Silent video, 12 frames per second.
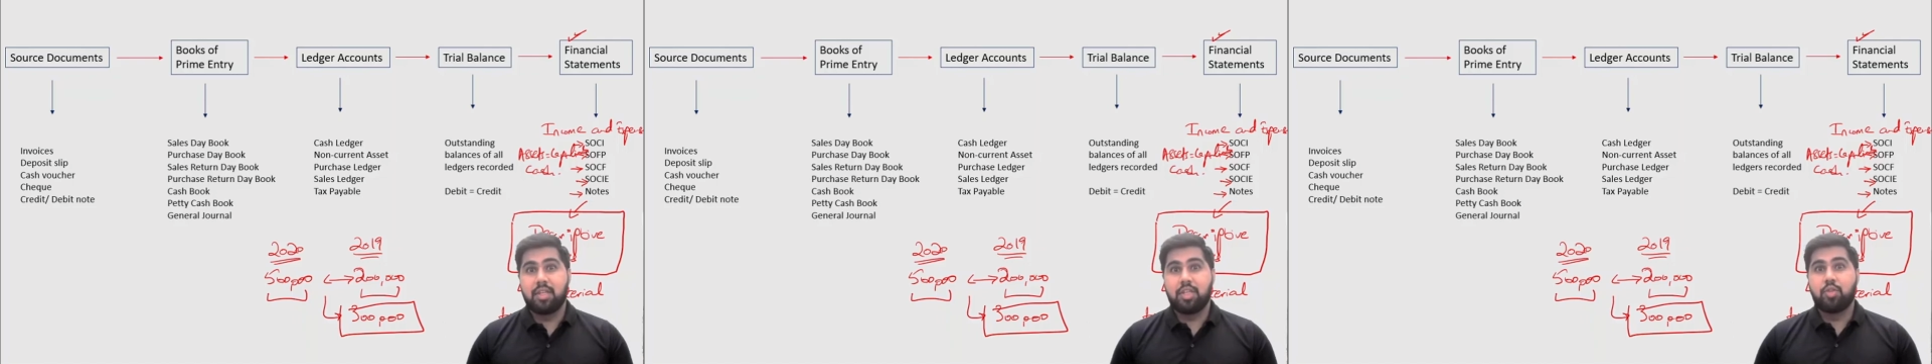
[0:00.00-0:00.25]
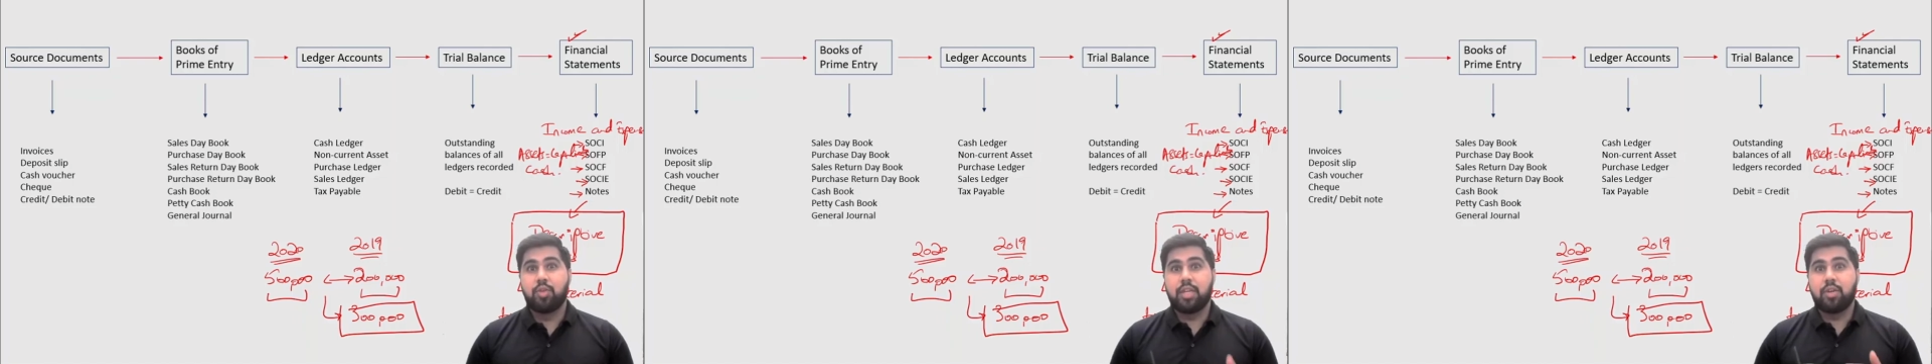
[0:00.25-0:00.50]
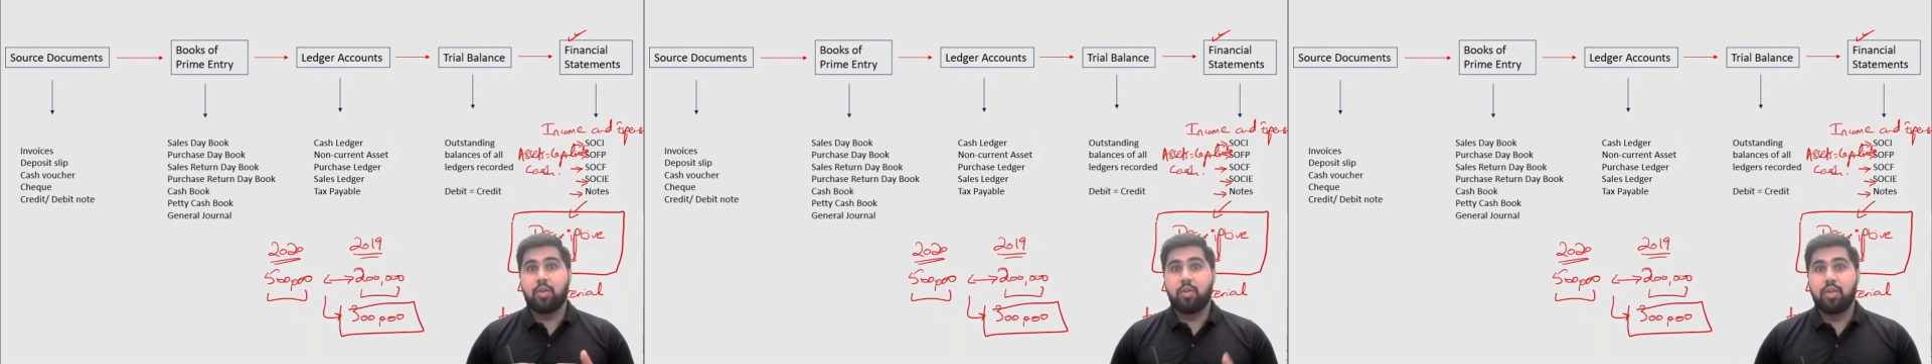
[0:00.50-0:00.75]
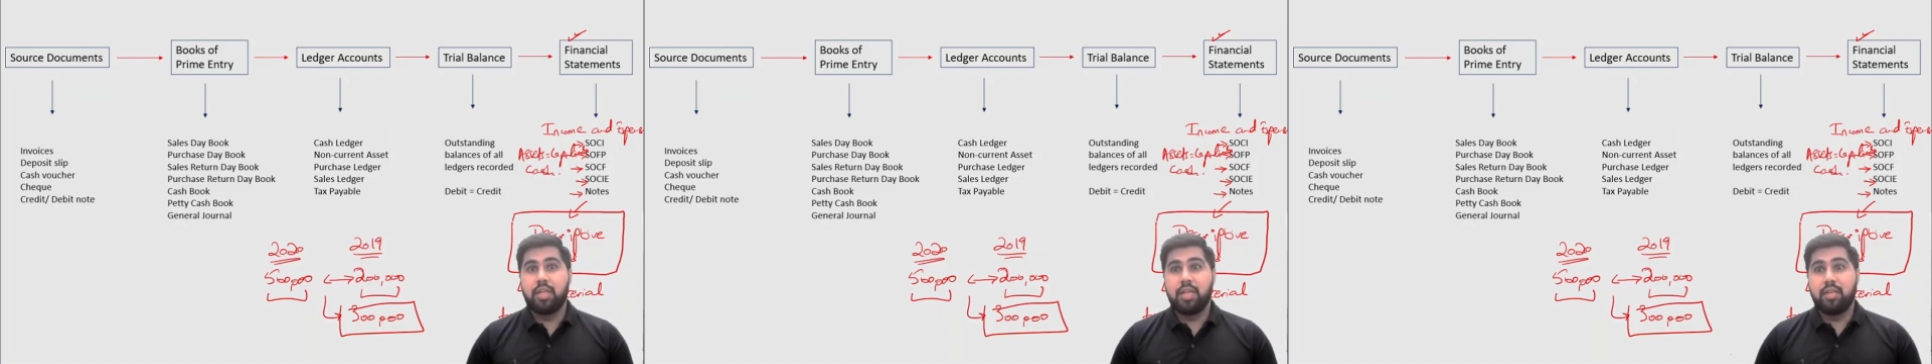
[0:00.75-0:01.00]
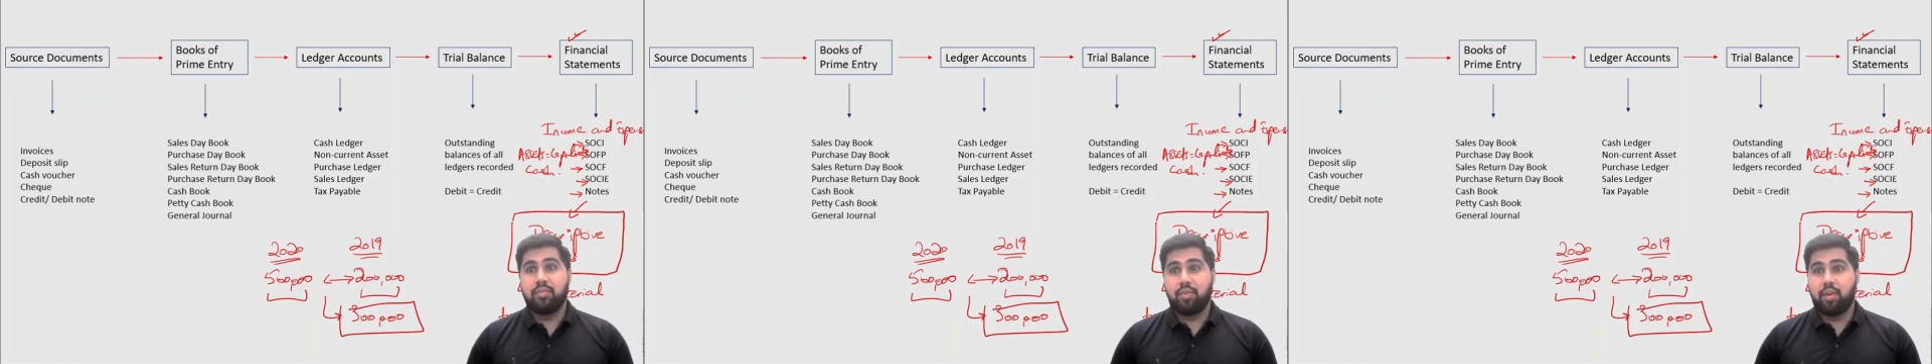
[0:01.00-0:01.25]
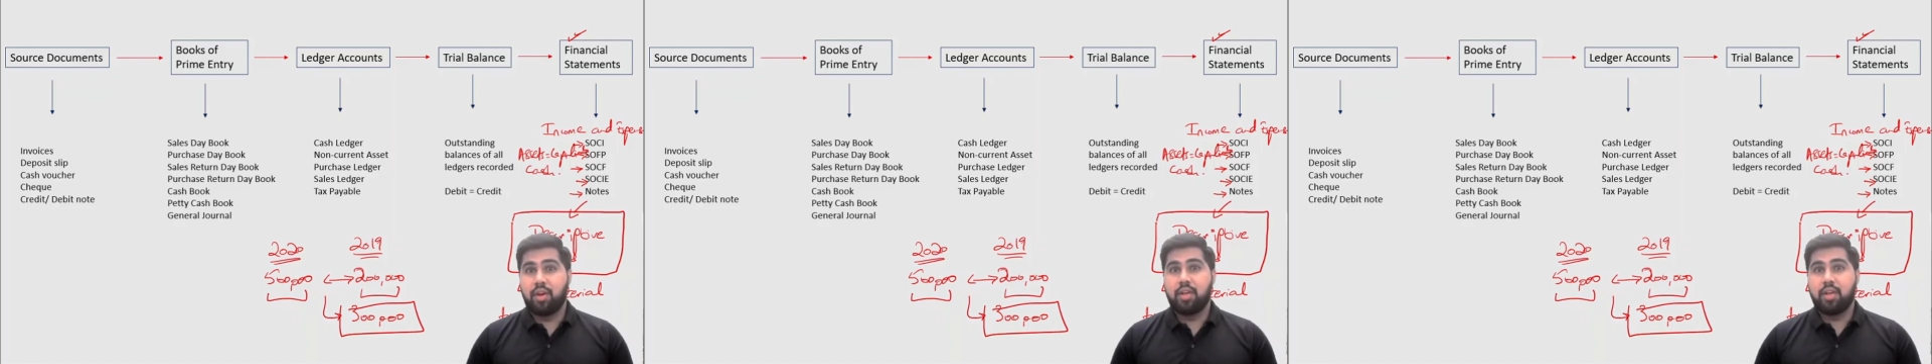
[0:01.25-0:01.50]
You can only,
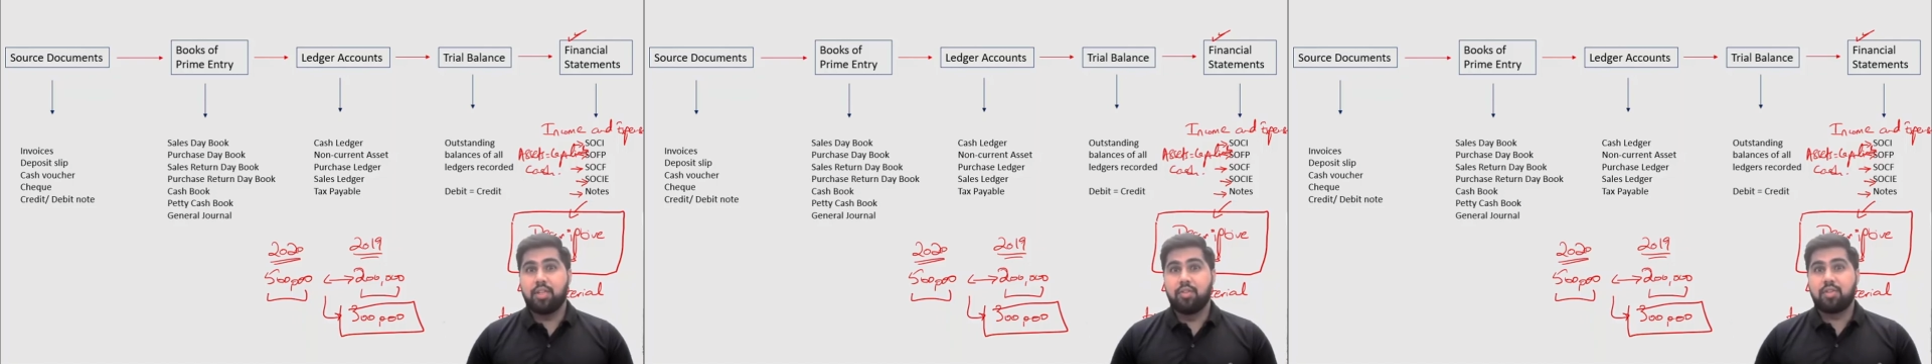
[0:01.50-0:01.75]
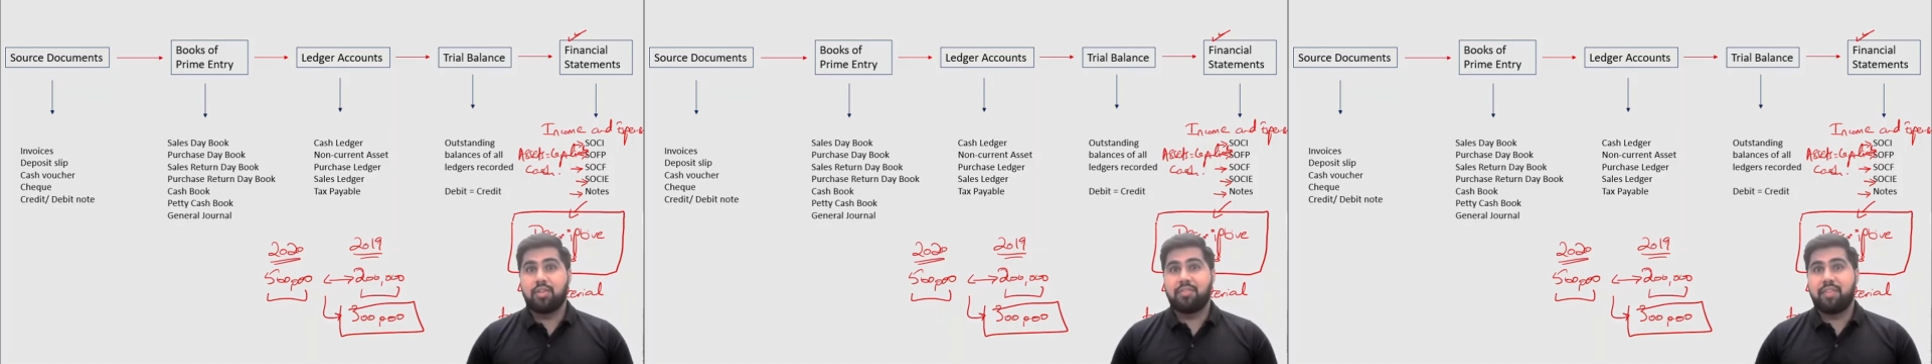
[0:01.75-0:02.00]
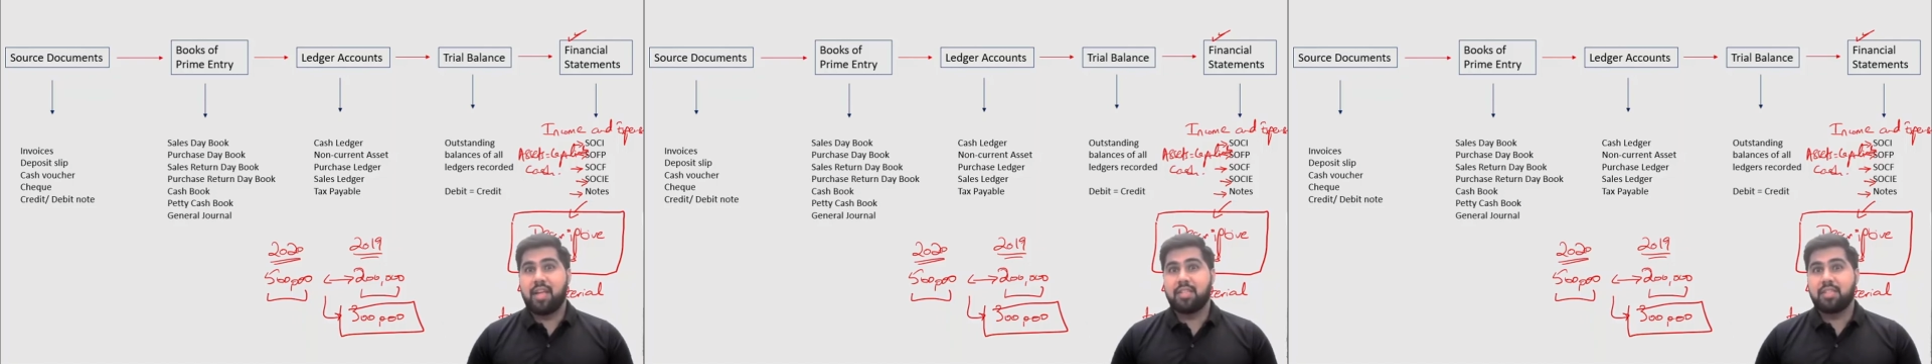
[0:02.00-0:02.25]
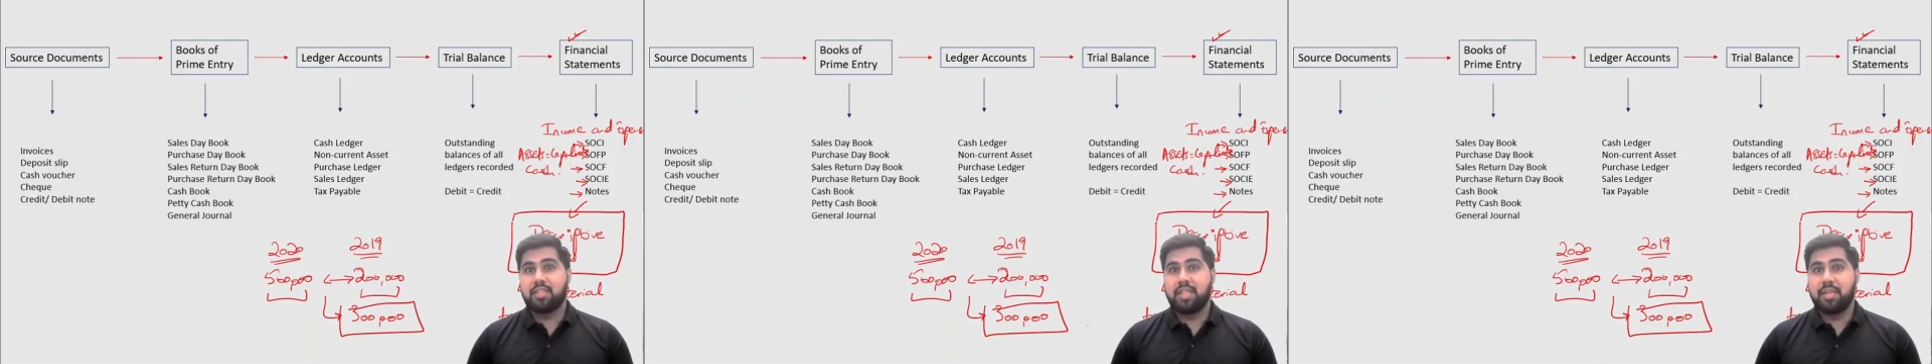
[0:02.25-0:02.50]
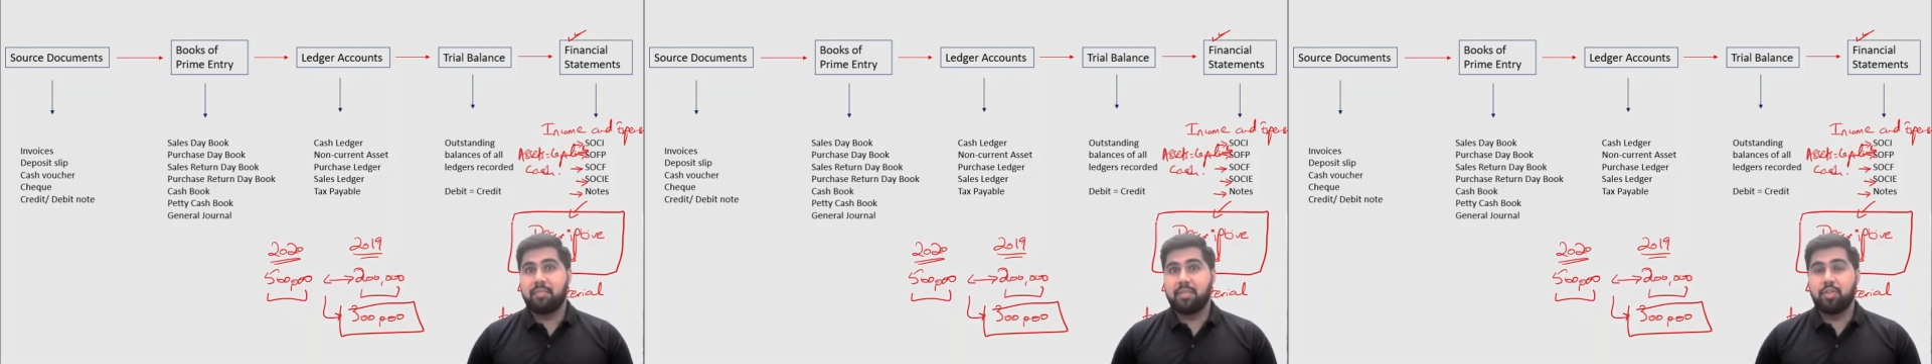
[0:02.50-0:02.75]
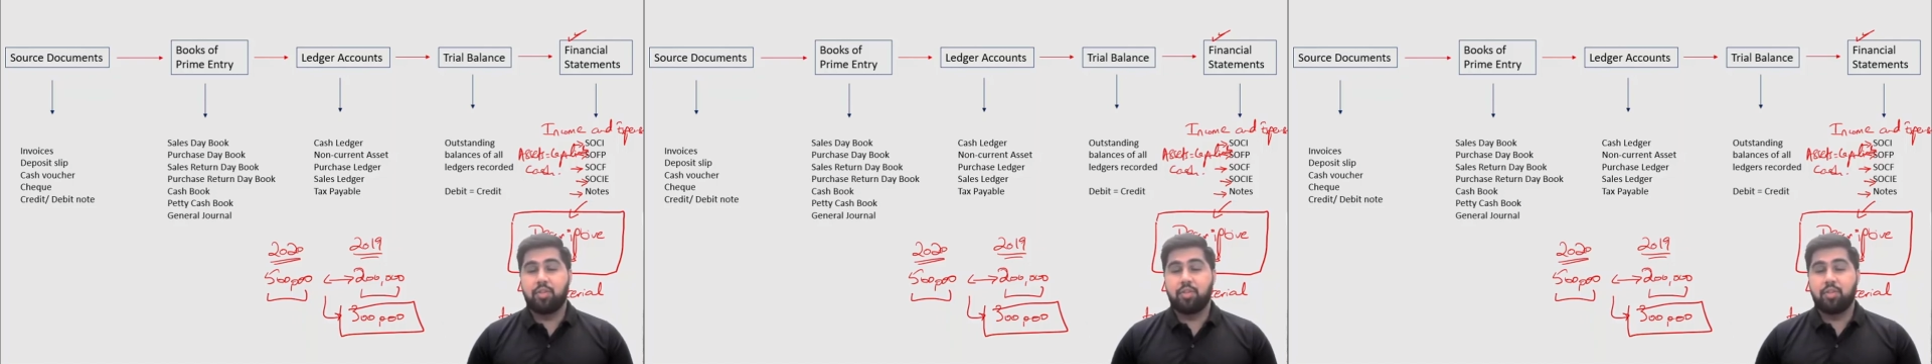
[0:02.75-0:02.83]
for a user of financial statement,